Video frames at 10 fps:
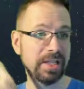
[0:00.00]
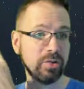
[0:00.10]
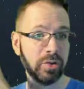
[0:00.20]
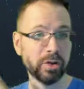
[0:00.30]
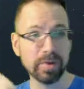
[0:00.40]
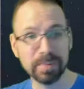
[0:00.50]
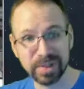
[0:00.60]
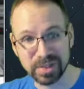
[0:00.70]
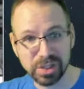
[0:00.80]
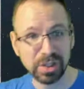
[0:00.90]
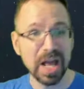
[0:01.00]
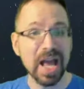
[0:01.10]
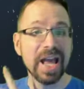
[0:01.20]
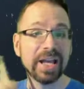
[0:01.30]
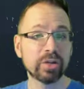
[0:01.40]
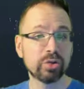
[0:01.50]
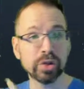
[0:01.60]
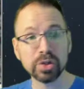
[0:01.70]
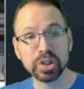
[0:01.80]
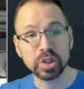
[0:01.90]
It can trigger reposition, it can
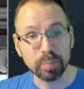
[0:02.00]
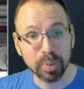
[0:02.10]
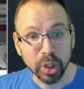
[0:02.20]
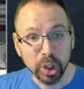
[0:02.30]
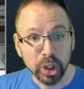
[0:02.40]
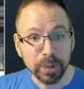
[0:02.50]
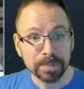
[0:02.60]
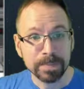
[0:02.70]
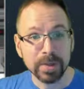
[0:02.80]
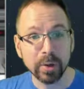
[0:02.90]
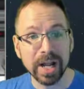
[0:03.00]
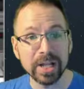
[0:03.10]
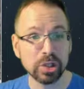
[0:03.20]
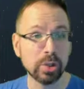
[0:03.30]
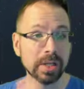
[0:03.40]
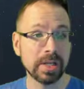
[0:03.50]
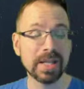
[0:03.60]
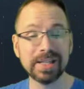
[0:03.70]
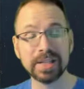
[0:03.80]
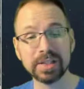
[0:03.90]
trigger spur, right? You can
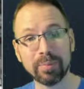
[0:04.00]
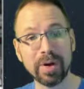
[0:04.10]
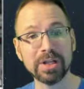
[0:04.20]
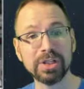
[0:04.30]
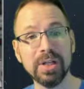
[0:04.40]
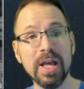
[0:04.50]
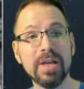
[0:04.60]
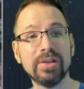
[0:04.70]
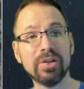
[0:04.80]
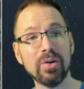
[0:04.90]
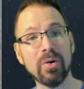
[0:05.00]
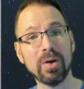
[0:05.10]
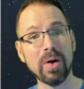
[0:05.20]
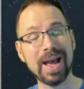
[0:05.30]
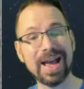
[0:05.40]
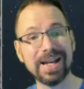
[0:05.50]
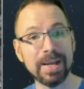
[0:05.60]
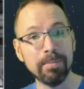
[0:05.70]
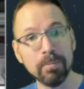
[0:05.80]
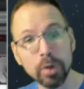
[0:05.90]
then take a suppression to go ahead
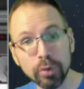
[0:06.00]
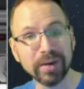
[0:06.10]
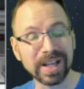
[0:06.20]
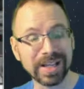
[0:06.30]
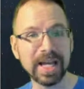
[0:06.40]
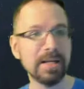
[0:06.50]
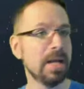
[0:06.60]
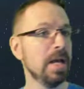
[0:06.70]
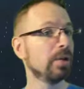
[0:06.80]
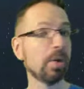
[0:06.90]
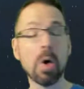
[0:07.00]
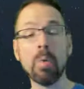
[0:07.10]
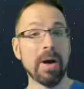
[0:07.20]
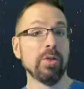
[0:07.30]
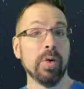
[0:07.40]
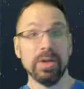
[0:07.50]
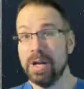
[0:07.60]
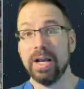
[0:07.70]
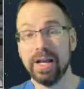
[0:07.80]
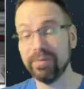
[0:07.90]
and move again. Oh, by the way, you're
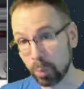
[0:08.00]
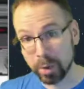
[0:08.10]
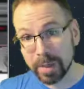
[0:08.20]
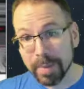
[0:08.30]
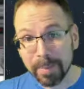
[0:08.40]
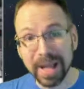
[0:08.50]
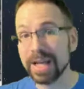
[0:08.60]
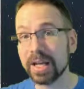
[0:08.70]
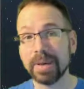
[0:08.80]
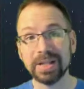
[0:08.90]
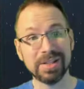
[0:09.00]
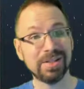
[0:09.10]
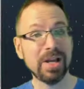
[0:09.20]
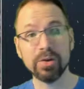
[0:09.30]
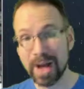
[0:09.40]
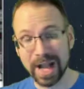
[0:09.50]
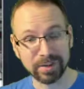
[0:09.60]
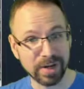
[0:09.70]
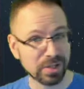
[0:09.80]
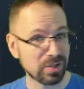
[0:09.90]
not going to have to worry about panic because it's not your
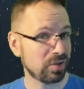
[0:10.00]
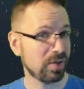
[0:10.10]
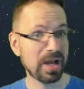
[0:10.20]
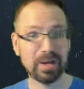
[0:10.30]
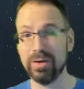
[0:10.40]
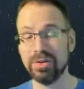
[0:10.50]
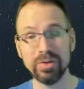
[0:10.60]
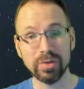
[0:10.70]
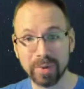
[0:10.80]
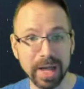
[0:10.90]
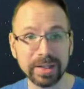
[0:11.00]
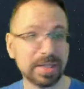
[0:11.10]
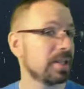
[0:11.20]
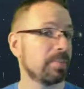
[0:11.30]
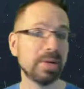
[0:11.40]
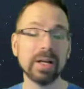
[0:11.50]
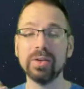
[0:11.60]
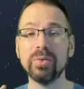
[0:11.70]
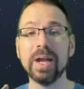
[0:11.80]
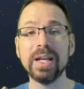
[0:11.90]
activation. So you're not going to do the rally step. You're not
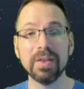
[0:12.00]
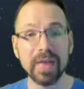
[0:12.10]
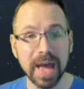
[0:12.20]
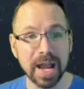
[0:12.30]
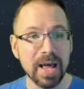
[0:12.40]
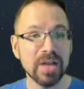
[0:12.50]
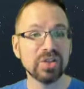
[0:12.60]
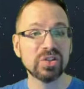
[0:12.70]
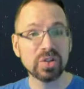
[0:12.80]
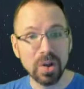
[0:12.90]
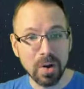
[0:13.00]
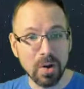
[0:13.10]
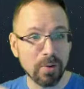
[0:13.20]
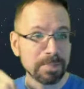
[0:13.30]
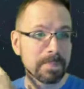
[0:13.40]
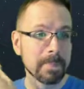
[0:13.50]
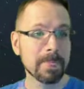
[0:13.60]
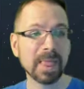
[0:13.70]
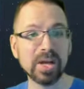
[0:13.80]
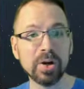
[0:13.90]
going to do any of that. So,
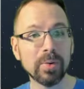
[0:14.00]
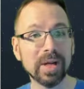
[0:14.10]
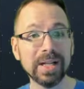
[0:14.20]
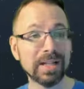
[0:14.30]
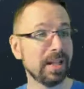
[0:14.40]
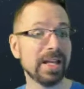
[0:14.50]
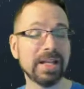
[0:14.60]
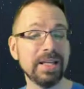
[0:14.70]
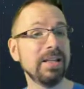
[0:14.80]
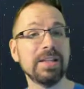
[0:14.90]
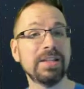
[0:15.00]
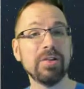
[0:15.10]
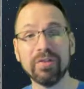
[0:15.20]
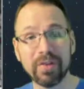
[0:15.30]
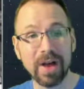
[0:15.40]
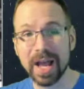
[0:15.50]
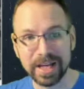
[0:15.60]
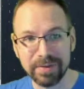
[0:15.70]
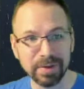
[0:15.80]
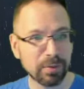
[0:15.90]
you know what? Like, you're
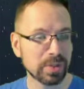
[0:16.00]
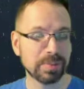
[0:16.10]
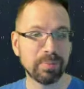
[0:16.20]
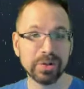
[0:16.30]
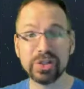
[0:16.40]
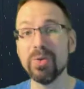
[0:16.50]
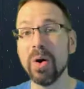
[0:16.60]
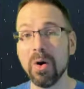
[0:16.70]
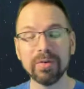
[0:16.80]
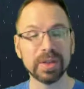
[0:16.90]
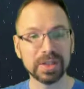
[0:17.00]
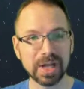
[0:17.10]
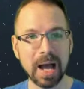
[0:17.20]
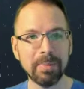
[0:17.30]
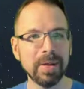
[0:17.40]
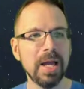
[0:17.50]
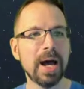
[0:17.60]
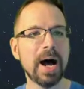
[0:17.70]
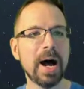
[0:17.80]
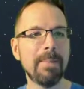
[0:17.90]
fine. Even if it wants to push you over the top,
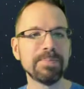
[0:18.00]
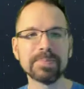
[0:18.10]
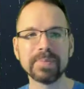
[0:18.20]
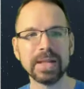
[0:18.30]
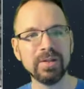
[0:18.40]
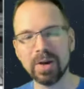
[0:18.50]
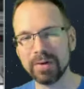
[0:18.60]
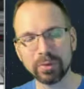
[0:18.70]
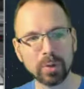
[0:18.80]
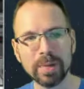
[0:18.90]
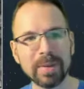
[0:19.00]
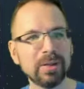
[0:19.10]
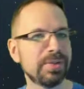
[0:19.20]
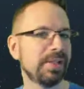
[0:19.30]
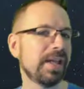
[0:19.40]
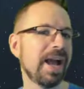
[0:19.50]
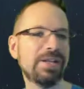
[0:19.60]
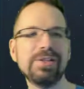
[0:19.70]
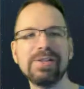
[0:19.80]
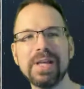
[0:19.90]
um, you don't have to worry about losing
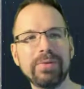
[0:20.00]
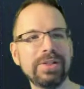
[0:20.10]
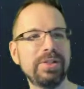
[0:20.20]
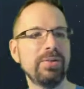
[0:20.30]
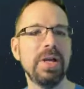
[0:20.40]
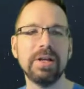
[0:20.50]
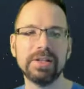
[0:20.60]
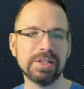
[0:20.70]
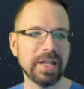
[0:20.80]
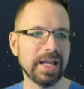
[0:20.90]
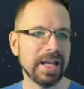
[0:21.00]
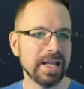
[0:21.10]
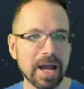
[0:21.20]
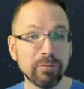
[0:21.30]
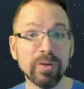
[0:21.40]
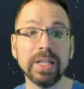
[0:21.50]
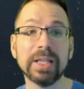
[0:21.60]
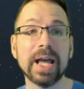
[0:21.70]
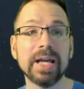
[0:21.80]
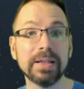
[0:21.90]
actions that way too. Just like I really
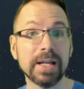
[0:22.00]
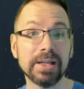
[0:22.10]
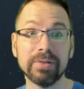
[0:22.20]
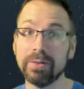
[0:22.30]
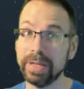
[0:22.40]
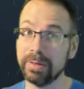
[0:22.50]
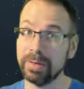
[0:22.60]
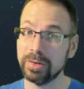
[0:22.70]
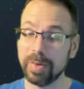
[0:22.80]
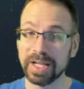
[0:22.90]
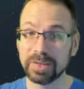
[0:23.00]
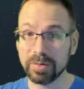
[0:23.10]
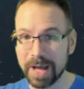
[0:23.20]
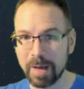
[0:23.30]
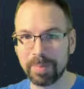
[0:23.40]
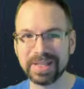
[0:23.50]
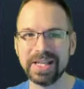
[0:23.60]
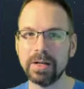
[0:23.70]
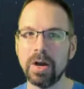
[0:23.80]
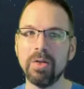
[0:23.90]
like the idea of running dewbacks with
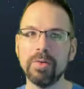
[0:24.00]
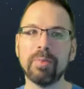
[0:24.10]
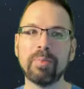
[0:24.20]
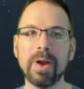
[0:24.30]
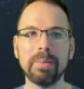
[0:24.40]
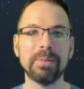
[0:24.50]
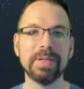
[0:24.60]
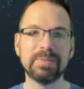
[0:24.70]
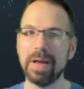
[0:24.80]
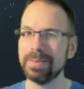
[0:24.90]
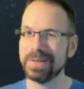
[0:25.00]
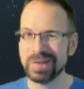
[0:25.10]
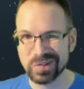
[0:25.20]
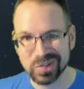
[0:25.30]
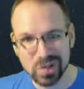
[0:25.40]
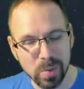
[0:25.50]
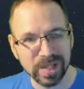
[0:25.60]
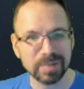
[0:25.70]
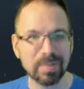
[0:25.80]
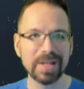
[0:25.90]
Palpatine, although the problem is Palpatine's so
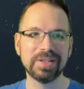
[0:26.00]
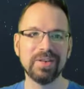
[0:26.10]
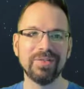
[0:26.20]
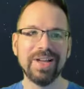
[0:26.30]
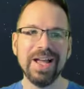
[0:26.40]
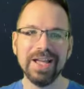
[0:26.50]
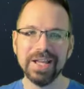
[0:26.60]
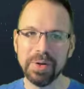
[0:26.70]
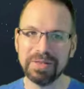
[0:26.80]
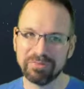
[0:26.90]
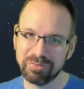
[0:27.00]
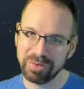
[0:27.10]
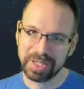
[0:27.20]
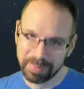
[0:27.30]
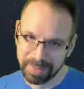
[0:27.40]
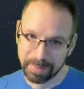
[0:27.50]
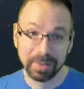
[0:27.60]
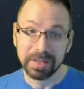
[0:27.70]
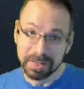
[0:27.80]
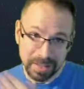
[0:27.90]
expensive, you know, it really become
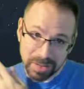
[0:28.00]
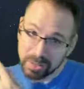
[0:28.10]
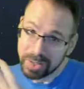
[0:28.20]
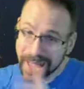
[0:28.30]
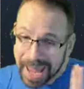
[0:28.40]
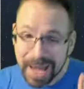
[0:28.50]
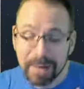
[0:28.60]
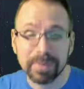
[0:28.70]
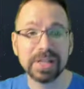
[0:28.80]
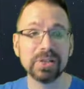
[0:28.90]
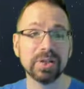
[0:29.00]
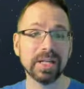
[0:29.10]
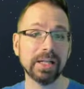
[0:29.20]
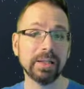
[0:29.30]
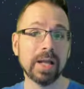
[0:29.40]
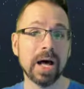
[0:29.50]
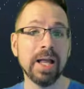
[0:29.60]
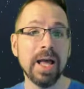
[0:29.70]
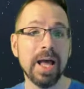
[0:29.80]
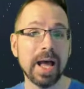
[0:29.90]
but you can potentially get a lot
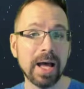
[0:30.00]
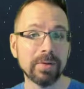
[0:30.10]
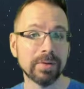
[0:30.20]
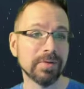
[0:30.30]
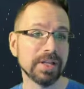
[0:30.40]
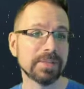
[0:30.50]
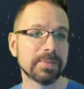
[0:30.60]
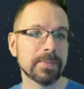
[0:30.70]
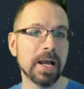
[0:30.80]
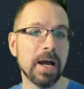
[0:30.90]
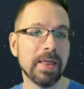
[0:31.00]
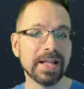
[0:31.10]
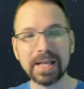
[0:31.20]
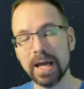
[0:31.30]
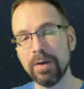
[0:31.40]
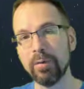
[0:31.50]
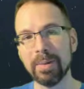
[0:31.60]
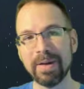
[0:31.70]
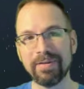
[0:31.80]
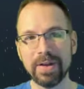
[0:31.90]
out of this. Uh, that's kind of one
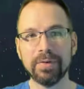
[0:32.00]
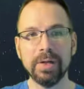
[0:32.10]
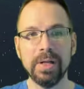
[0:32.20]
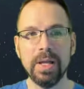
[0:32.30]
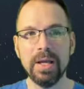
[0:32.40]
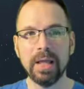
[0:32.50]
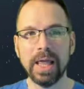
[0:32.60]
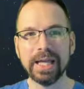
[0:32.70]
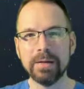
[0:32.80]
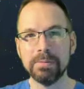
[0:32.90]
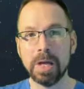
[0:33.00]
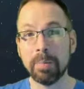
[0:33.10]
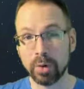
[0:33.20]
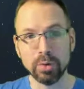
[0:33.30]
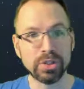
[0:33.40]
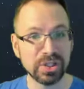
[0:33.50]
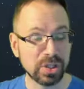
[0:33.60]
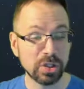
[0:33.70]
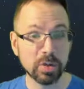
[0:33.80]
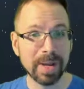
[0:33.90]
of my favorite like approaches
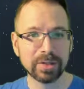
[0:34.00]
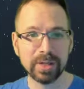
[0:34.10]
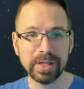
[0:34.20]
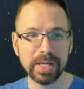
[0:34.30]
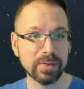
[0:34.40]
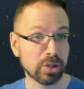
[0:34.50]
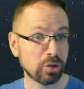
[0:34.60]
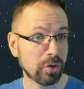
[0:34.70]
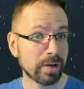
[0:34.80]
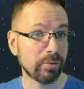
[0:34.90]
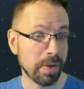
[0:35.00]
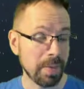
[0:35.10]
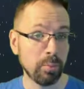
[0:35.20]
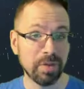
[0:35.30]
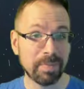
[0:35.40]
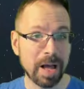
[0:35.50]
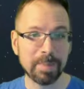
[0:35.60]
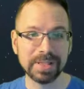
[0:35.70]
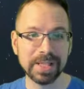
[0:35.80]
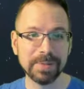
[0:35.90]
to dewbacks right now is to try to run them with
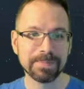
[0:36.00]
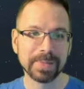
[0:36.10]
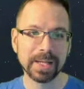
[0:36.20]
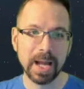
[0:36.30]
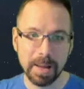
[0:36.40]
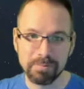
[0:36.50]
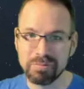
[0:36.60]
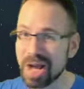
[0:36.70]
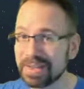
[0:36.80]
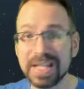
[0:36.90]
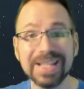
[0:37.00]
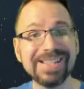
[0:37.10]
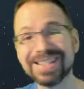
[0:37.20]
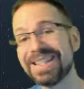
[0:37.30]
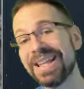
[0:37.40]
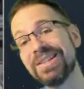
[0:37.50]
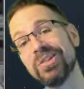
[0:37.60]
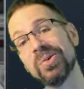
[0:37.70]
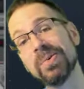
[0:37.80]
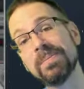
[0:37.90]
Palpatine. Um, not the easiest thing to
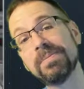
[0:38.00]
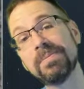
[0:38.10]
do.